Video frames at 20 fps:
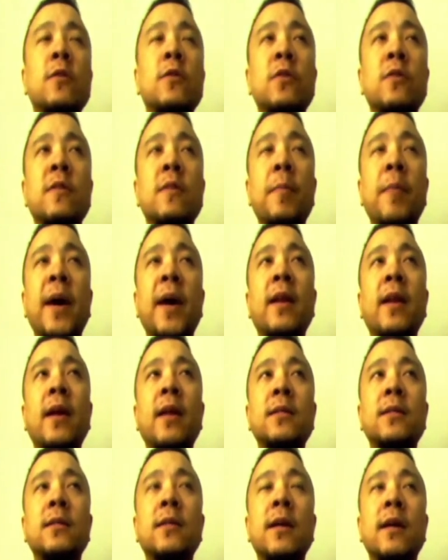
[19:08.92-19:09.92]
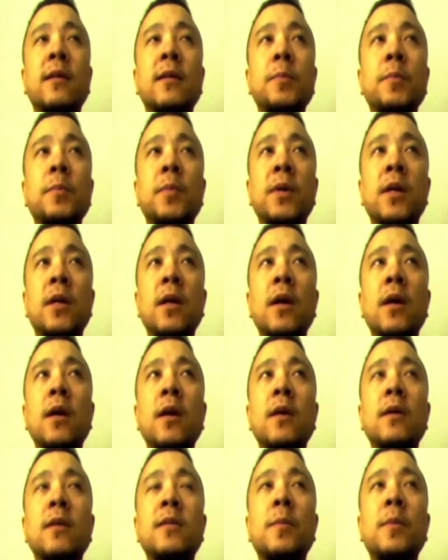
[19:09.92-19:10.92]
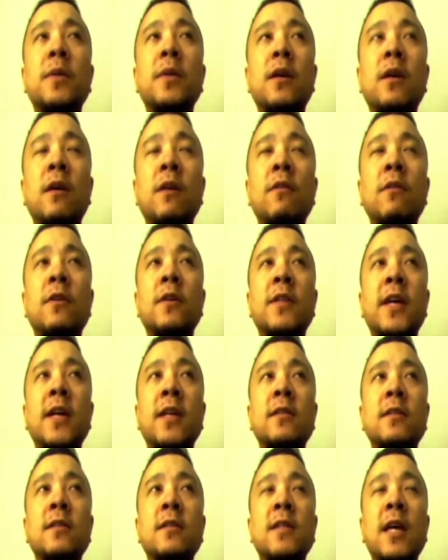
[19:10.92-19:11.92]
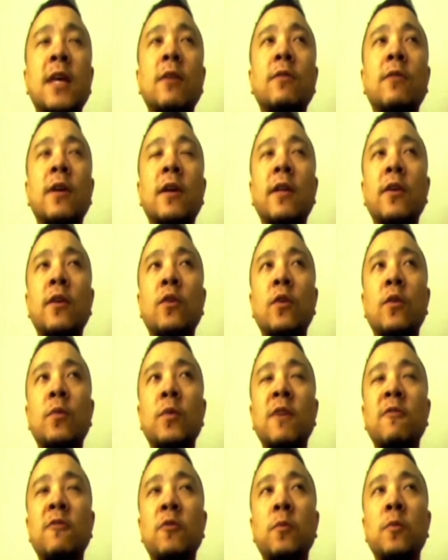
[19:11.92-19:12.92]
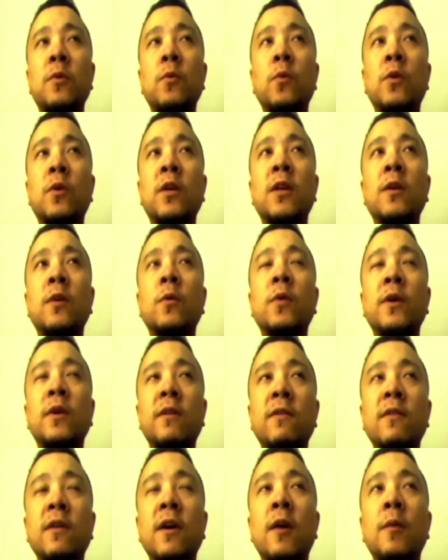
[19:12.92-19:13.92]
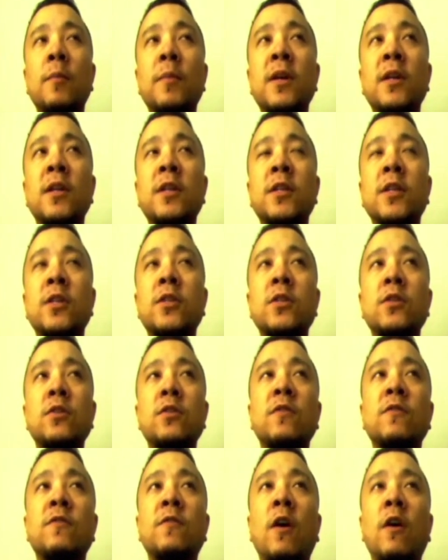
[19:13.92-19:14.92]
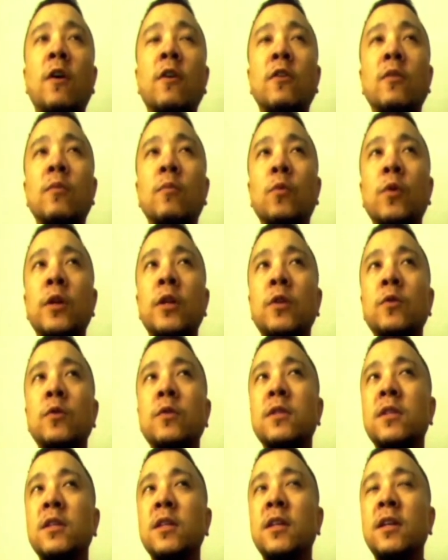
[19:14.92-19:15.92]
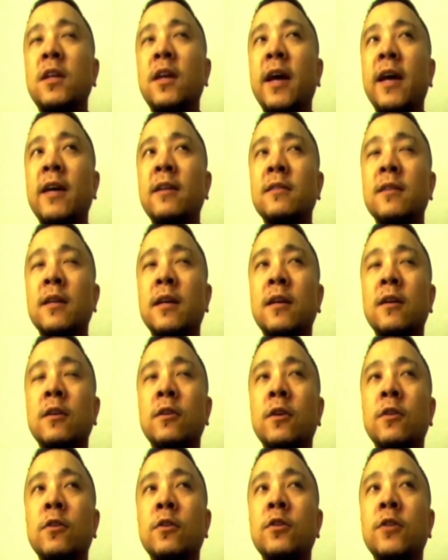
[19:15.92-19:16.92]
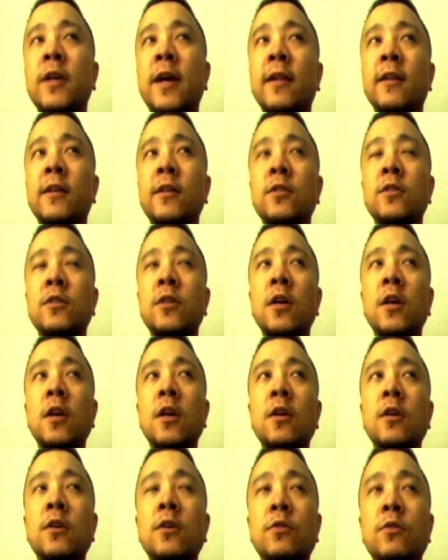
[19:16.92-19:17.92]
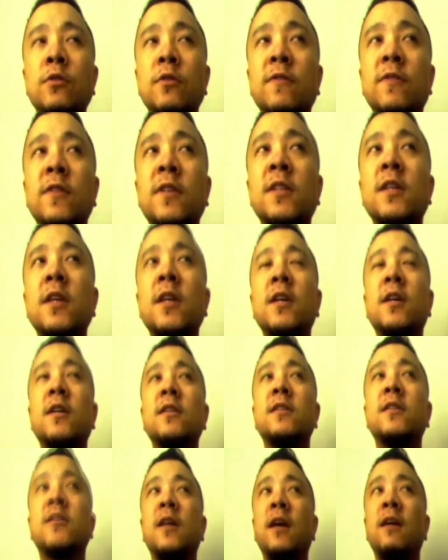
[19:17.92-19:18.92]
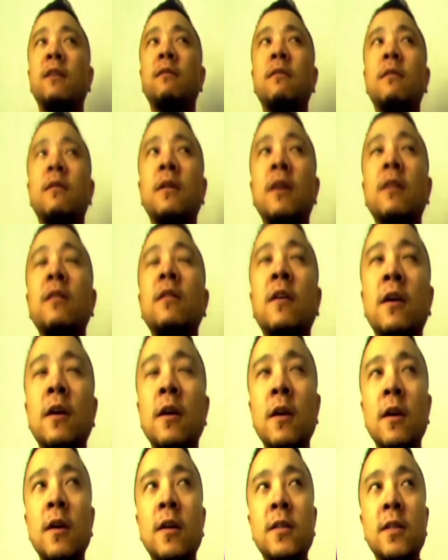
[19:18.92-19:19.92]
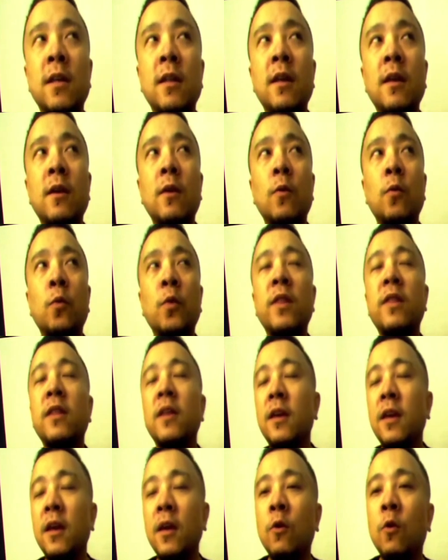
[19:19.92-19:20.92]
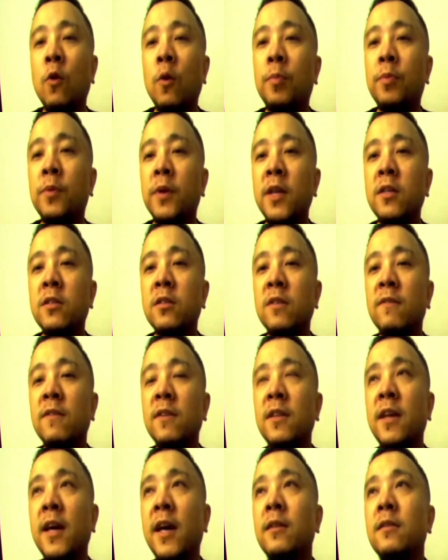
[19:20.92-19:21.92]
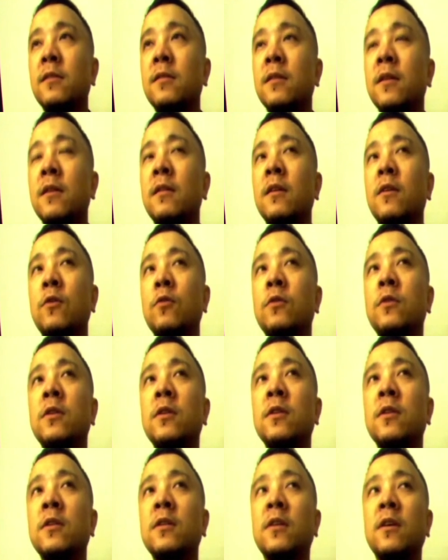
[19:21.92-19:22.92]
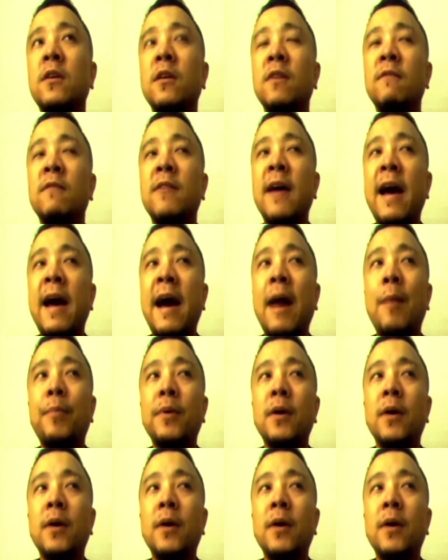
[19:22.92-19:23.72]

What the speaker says: sort of the Binance DEX, but some of the other DEXs out there that you've been working with? In addition to volume, what do you see as another challenge, sort of? Because I think with the incorporation of the DEX, then the utility of the app